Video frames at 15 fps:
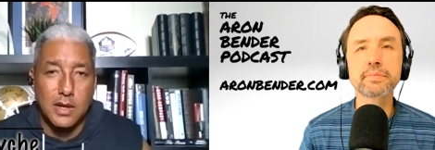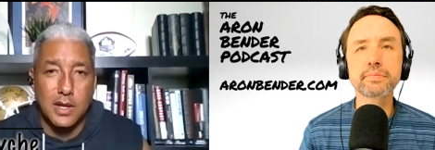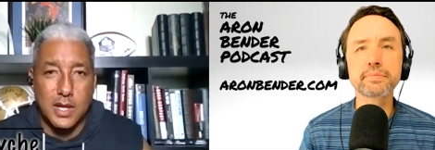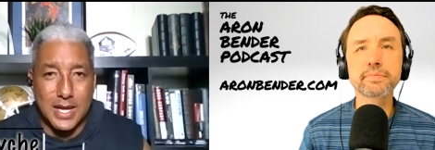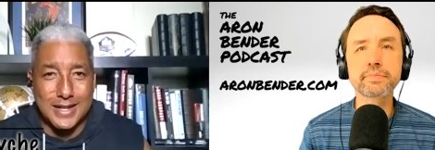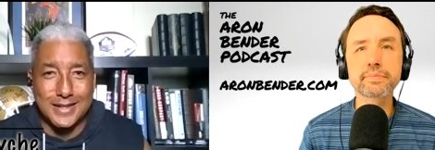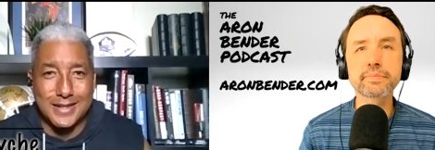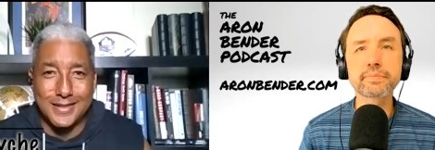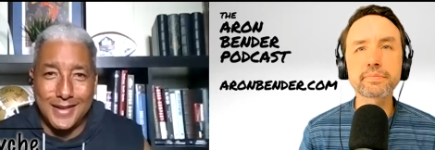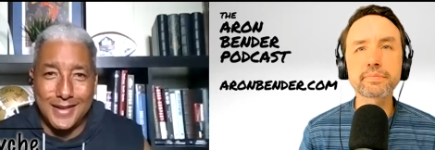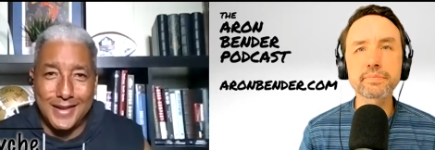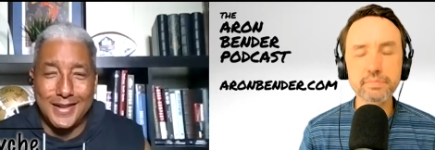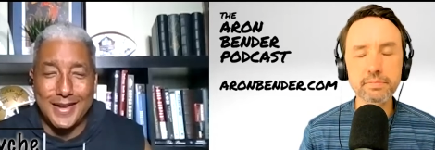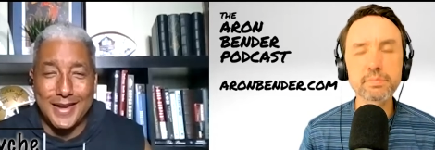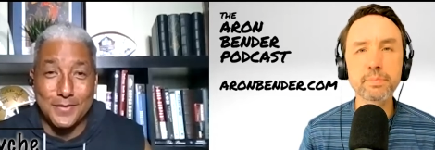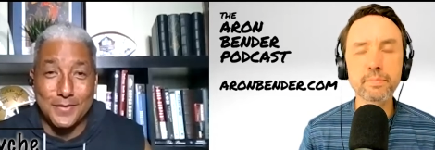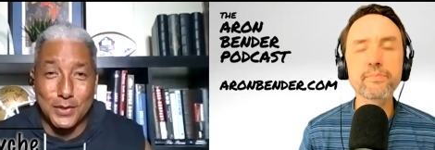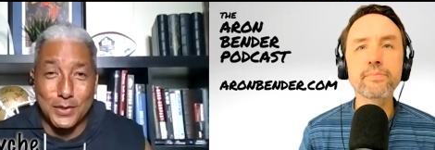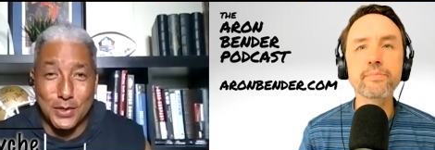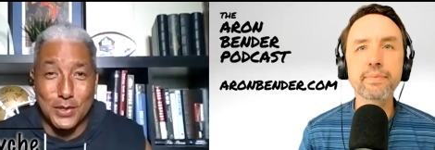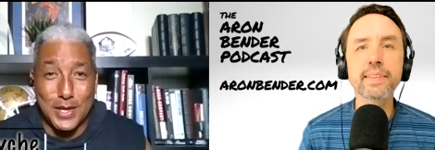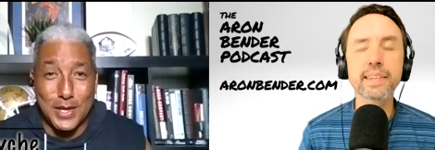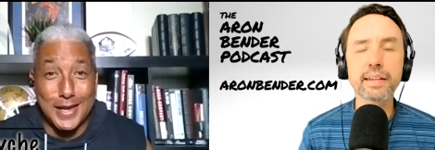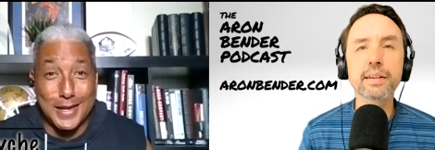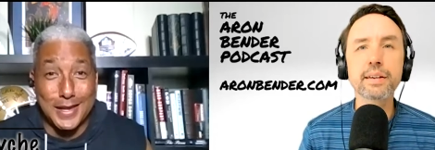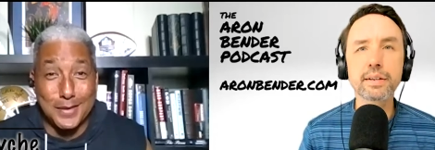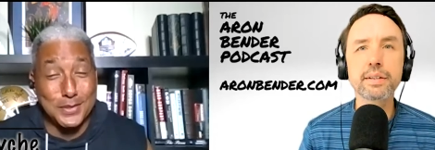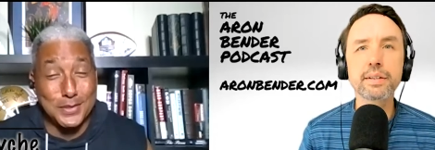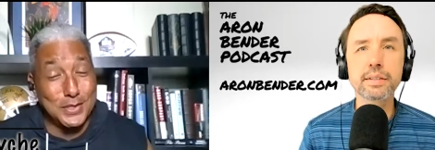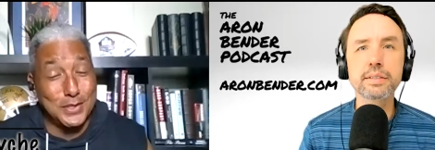Speaker 1: kind of late after it looked like
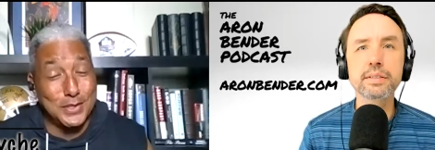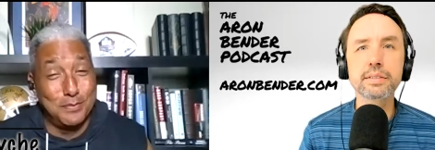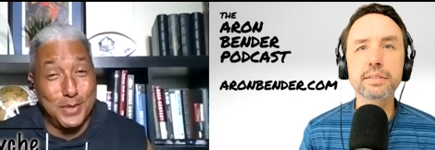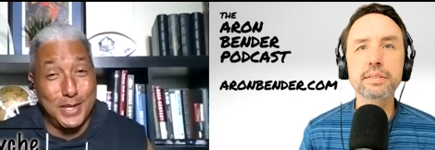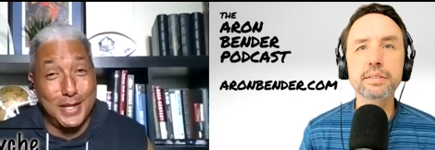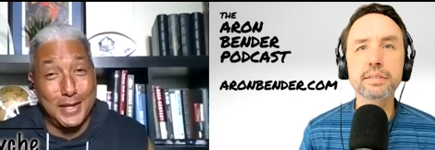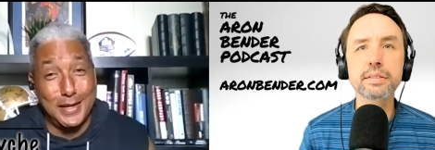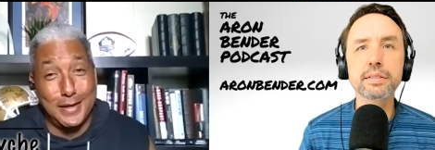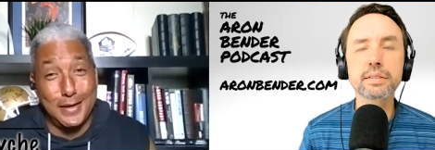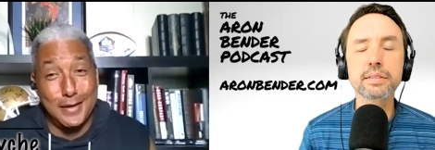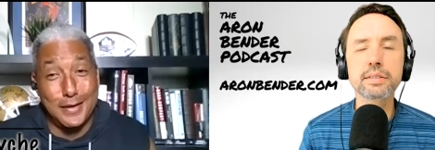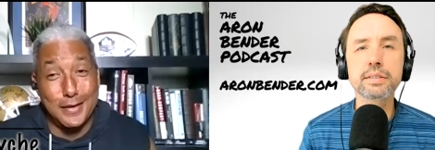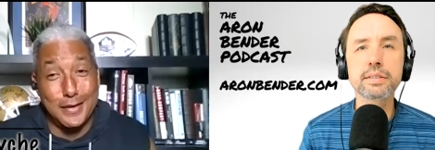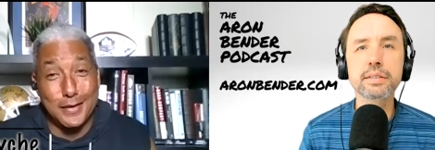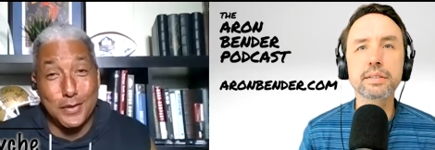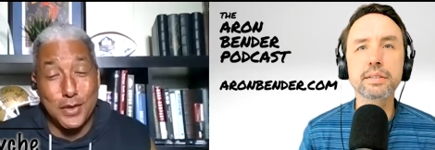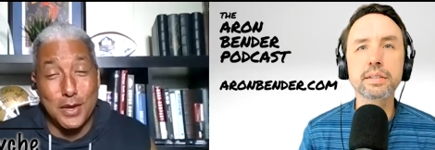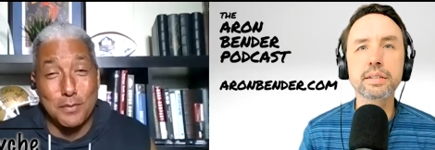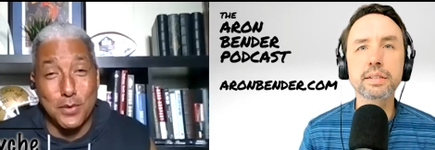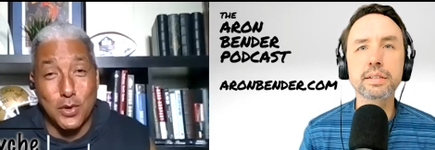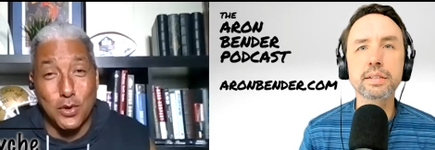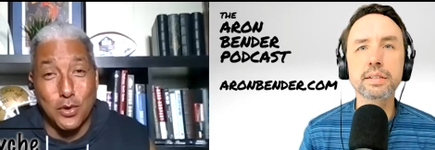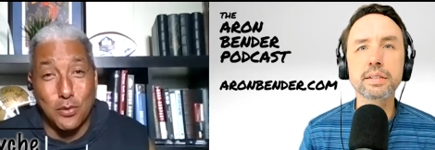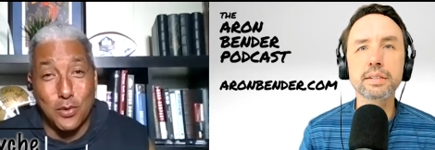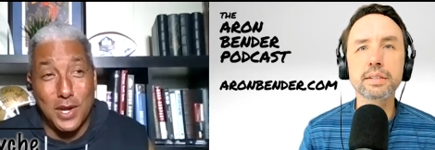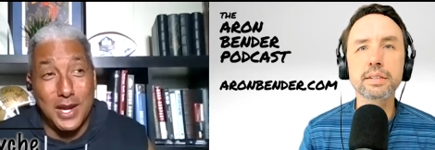it was going to be them the whole